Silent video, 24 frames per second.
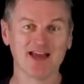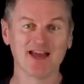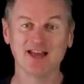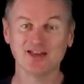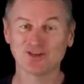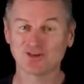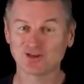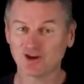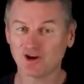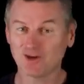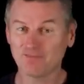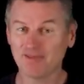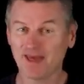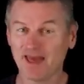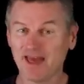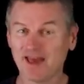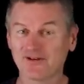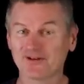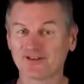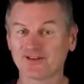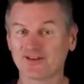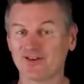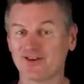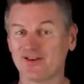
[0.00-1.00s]
Its job
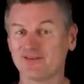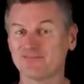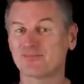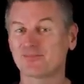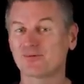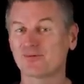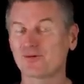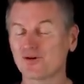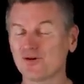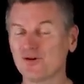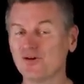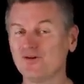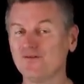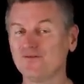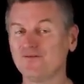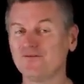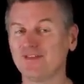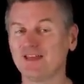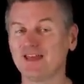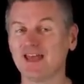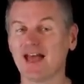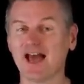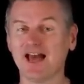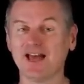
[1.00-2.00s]
here is to
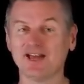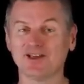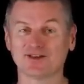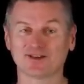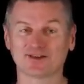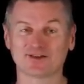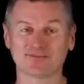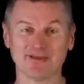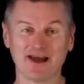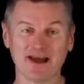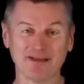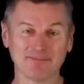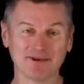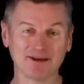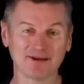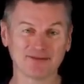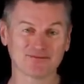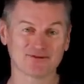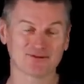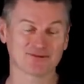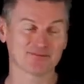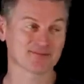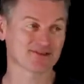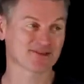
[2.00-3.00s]
improve the agent's
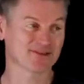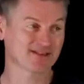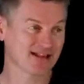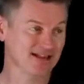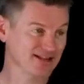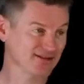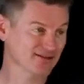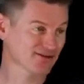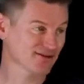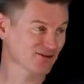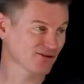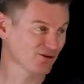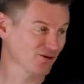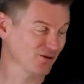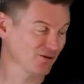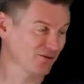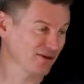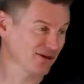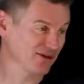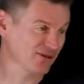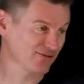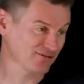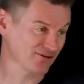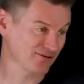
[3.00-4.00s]
mapping from states all the
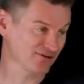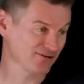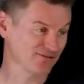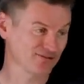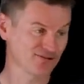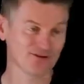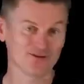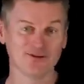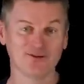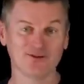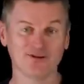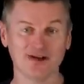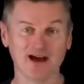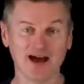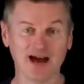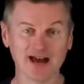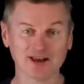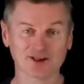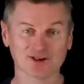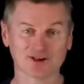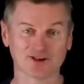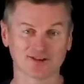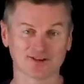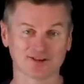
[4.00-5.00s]
way through to
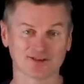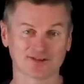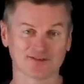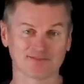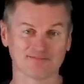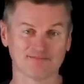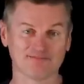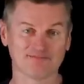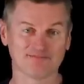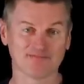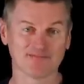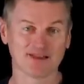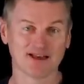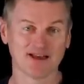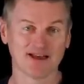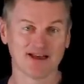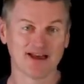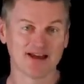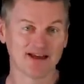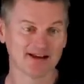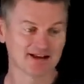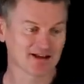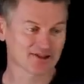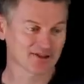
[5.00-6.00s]
actions.
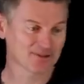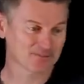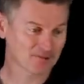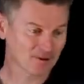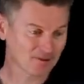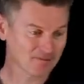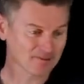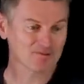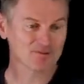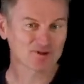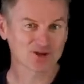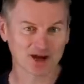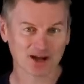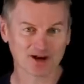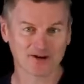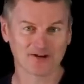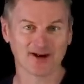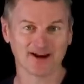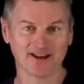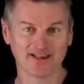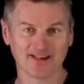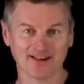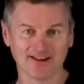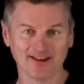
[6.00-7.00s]
Now, the problem
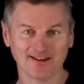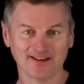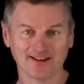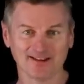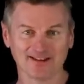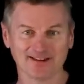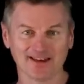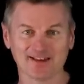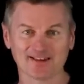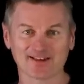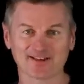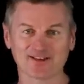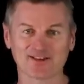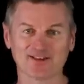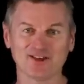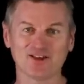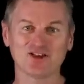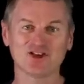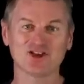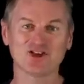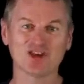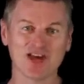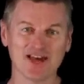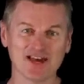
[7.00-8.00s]
generator, that
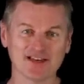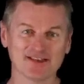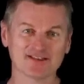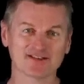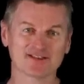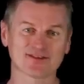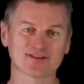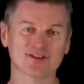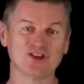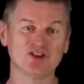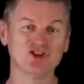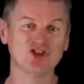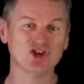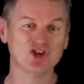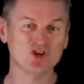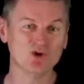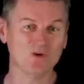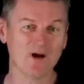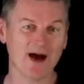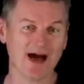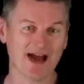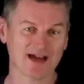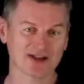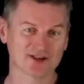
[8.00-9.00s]
suggests
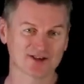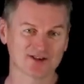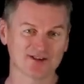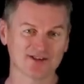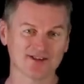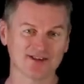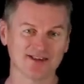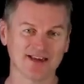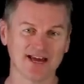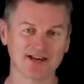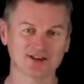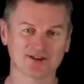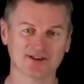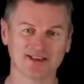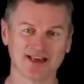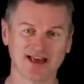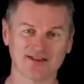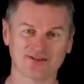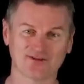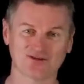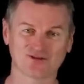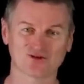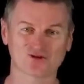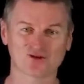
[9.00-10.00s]
new actions the agent
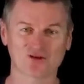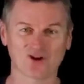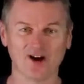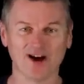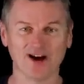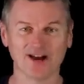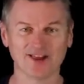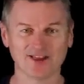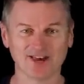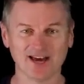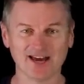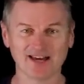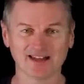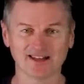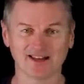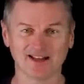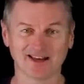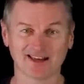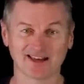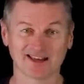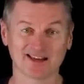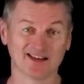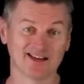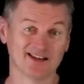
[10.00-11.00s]
hasn't tried yet,
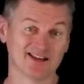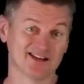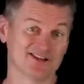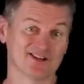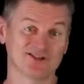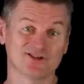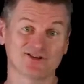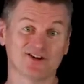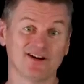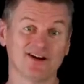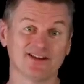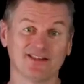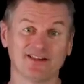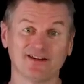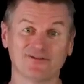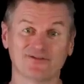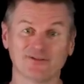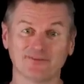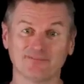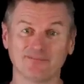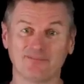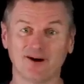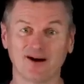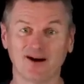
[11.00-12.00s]
like try a
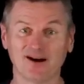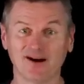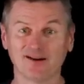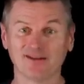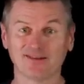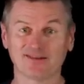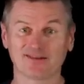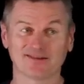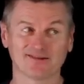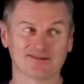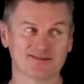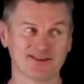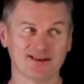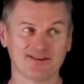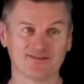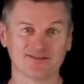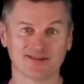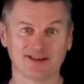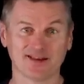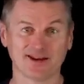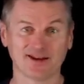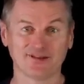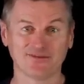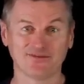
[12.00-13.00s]
different path, see if
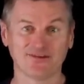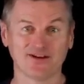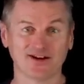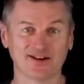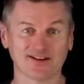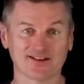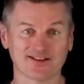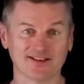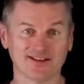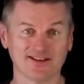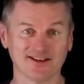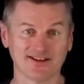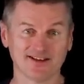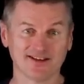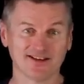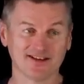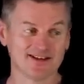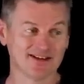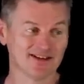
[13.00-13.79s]
it's any faster.